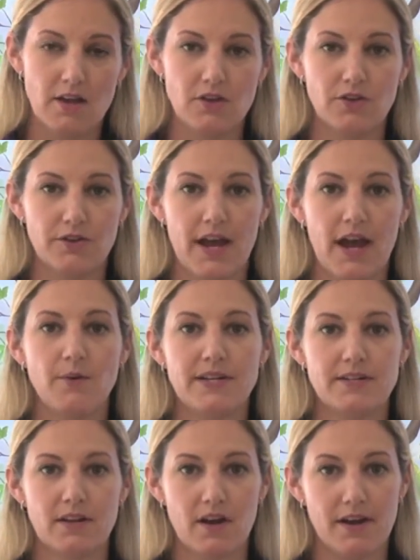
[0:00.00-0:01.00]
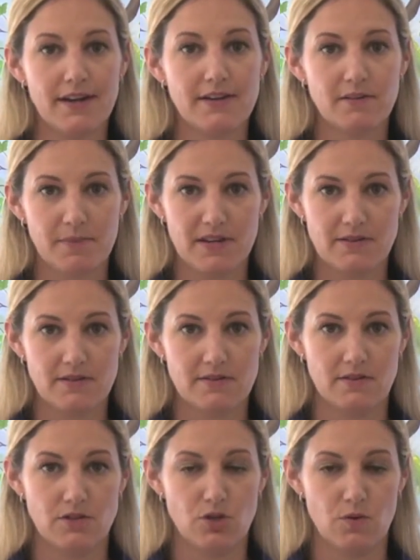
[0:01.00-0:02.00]
you'll now need to cut into
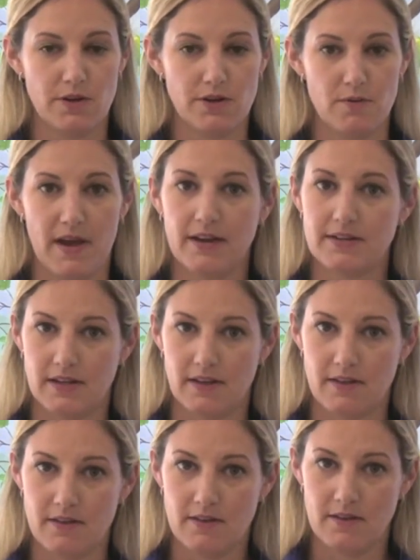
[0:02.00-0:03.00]
pieces and chew on your back teeth.